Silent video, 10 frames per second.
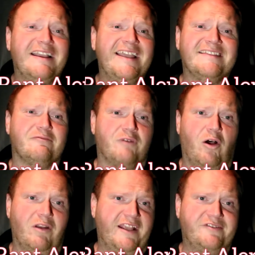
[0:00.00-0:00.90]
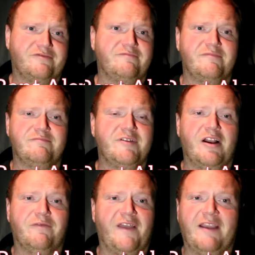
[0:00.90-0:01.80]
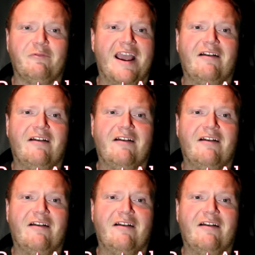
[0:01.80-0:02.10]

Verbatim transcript: get the rolling, you know, thing where